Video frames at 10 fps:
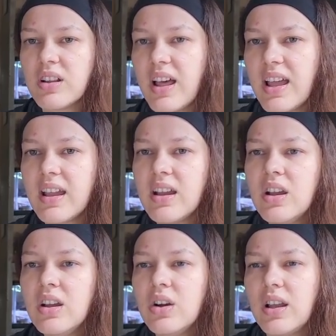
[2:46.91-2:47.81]
clay.
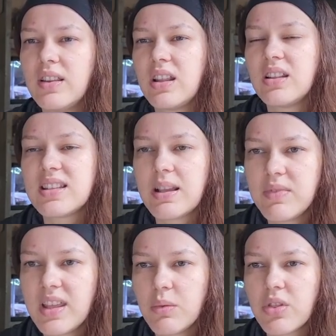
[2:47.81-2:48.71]
And then same
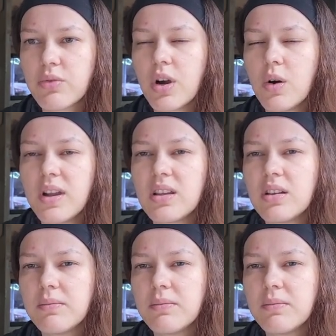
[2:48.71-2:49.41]
thing with throwing.